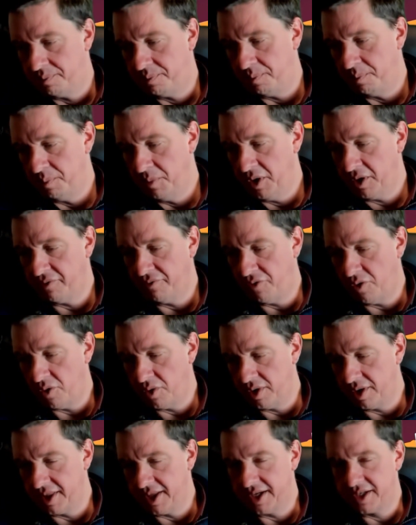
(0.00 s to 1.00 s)
Looking
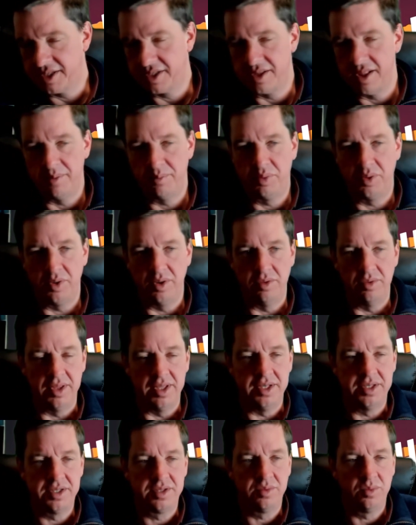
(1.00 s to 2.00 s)
forward to the Ixalan
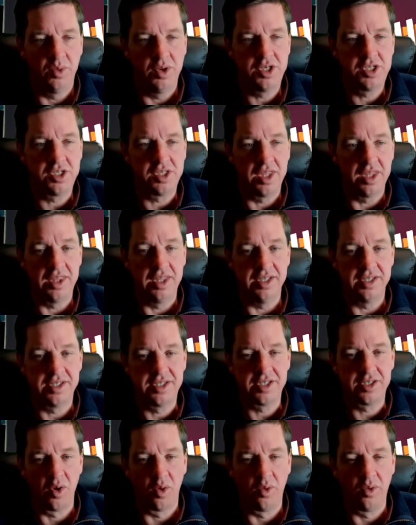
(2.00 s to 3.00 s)
pre-release. Wish that the
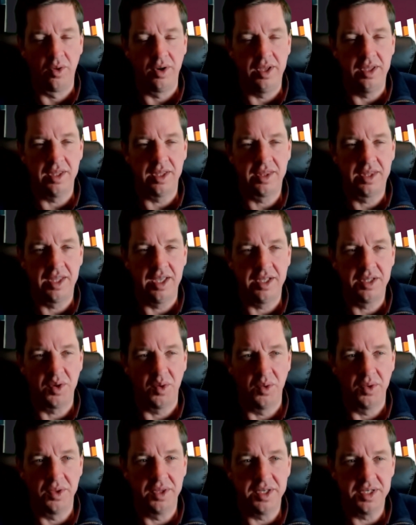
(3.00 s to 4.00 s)
story that they
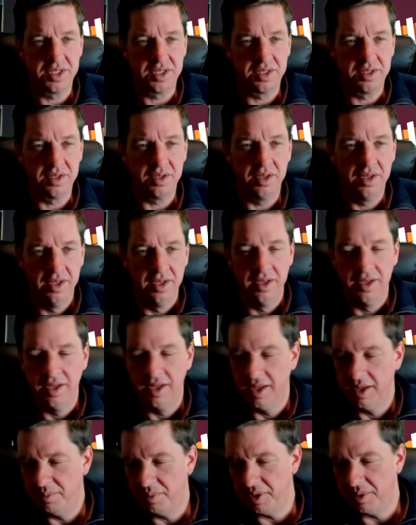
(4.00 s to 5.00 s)
told us
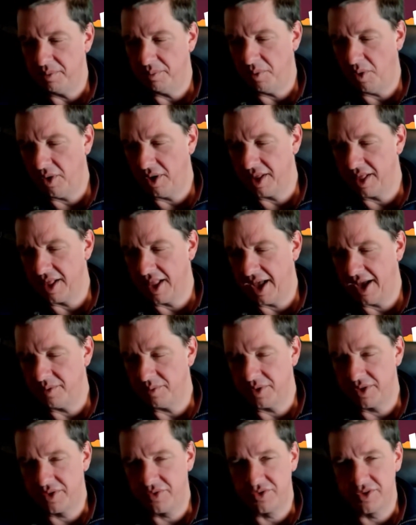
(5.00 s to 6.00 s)
had been more in line
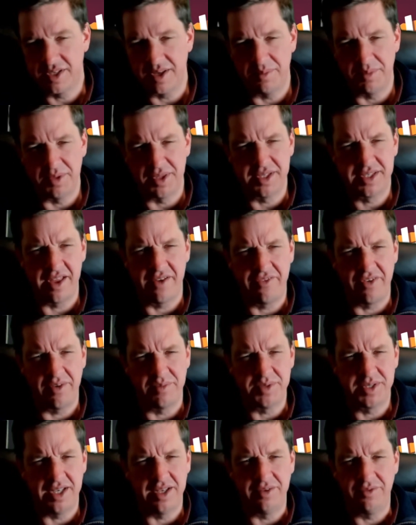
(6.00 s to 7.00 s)
with some of the stuff I'm
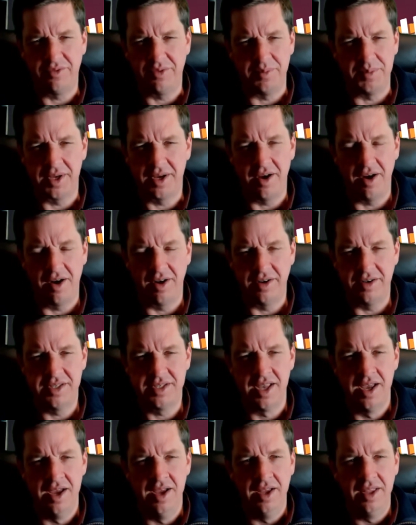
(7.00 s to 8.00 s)
seeing from the cards.